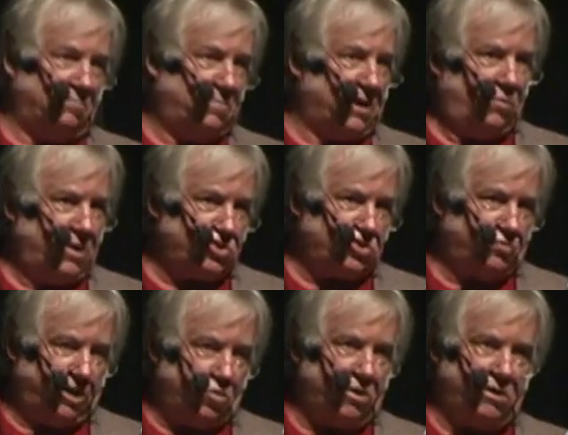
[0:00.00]
but it wasn't
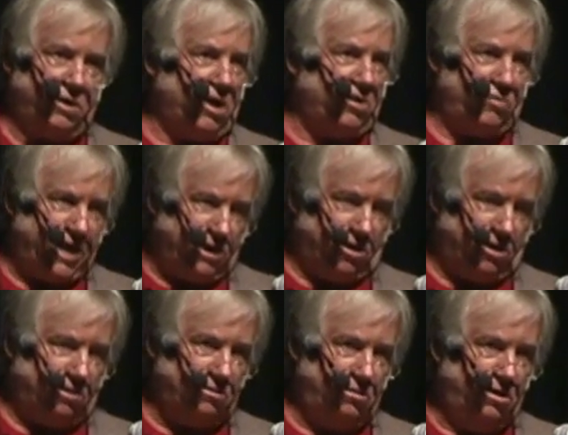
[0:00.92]
recorded on
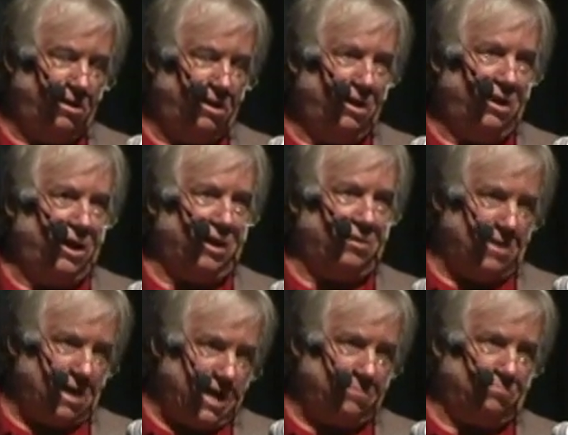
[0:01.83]
radar. And
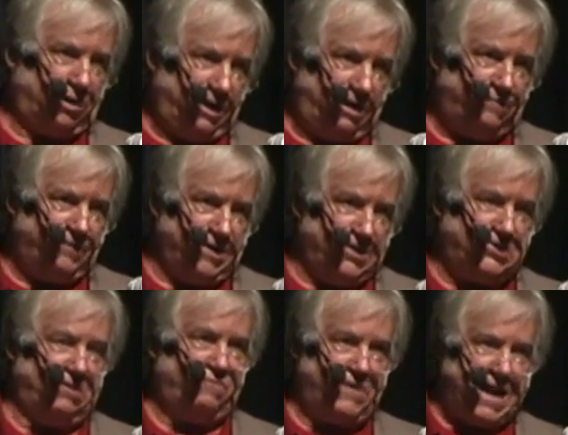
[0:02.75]
my belief is,
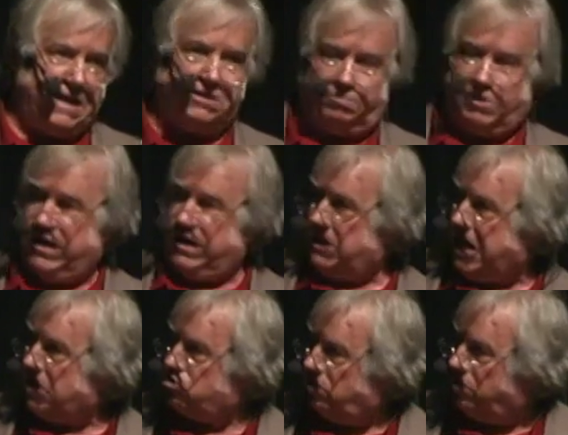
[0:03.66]
in fact, the plane
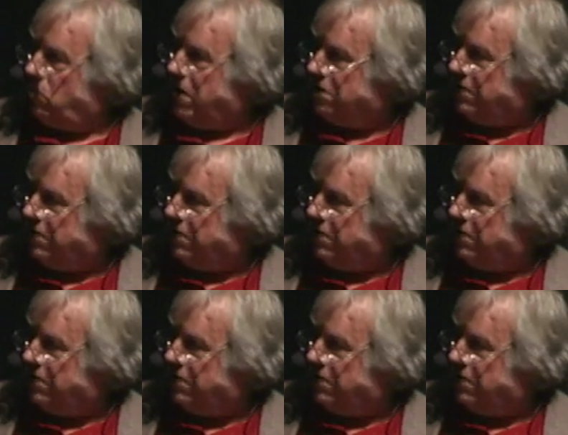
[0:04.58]
actually went